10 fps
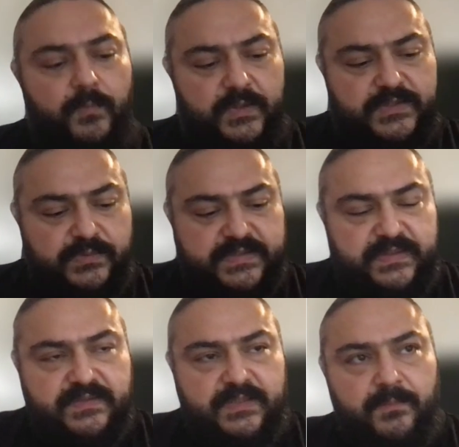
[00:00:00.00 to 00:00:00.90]
This was a
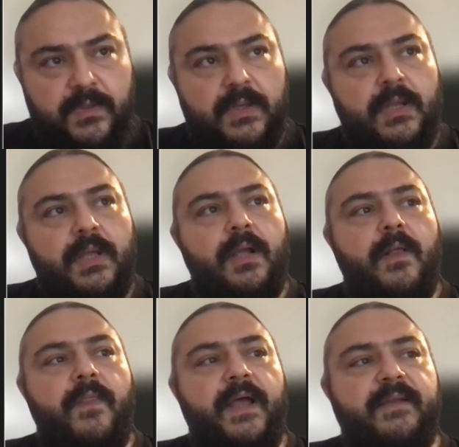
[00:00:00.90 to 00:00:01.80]
system
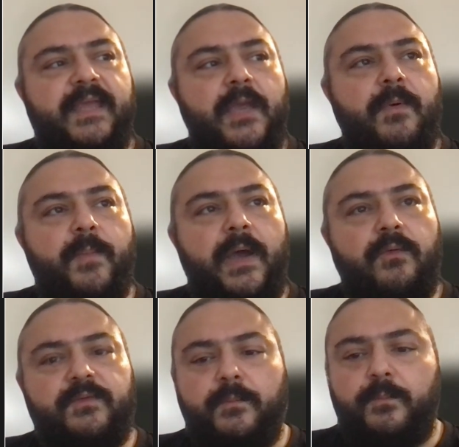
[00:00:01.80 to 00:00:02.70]
that came about